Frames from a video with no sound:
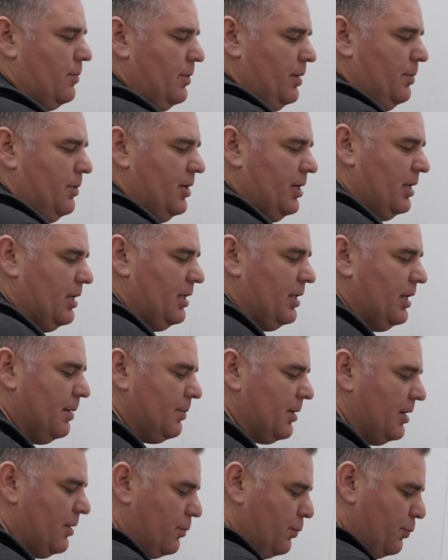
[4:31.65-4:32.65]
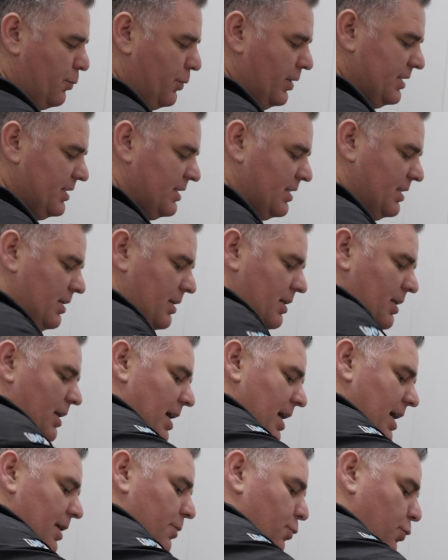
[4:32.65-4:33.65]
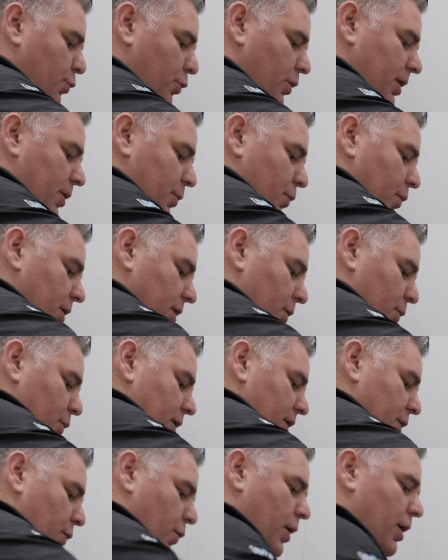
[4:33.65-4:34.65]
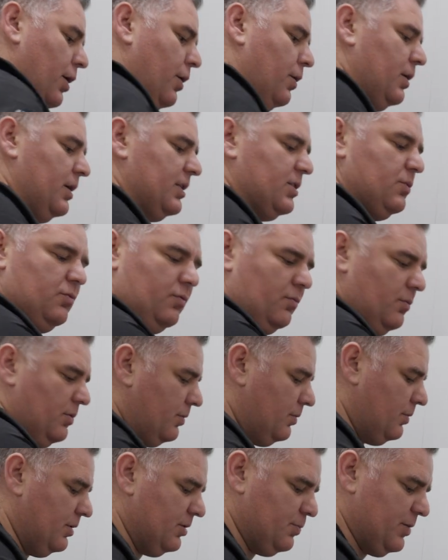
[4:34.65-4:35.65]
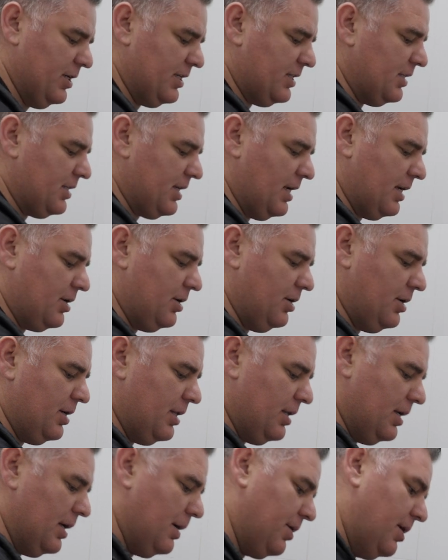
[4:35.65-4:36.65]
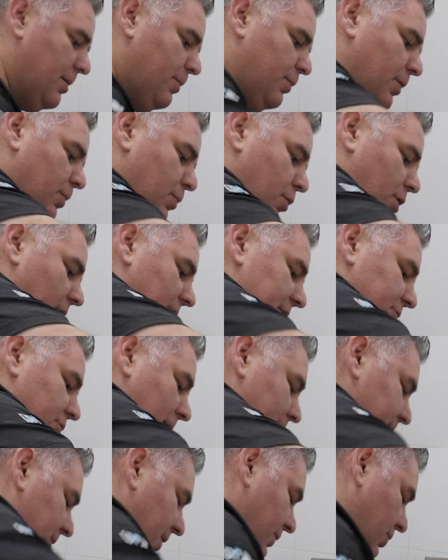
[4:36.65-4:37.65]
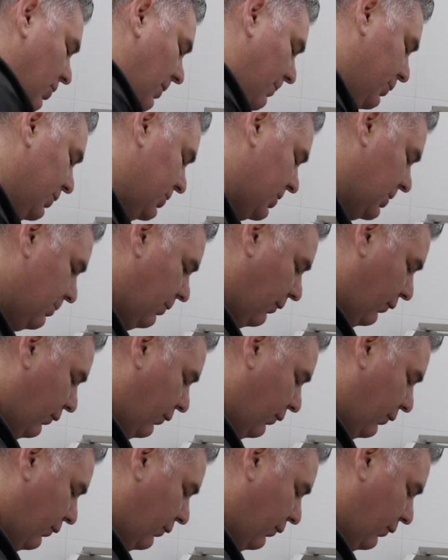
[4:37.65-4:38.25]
immediately I'm gonna rinse the head really well, as best as I could, and then I'm gonna put more eye drops, even though I put some